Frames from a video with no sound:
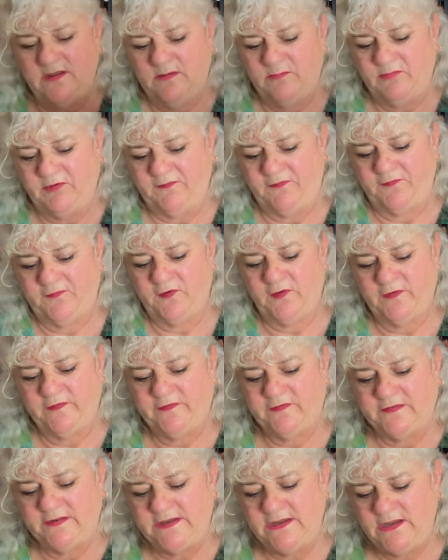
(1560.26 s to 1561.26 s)
But
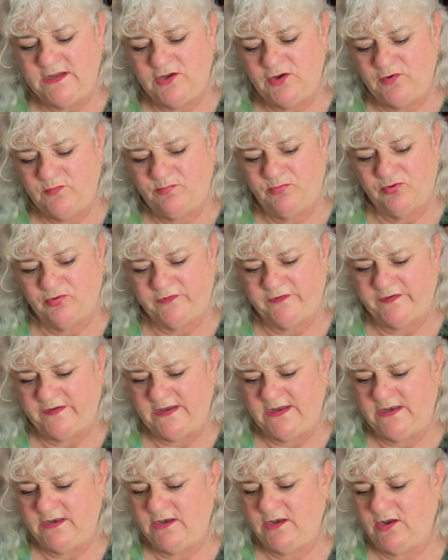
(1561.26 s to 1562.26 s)
firstly, you put
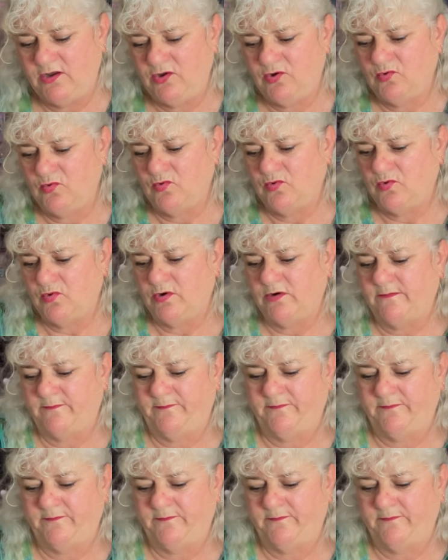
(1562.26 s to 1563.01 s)
in your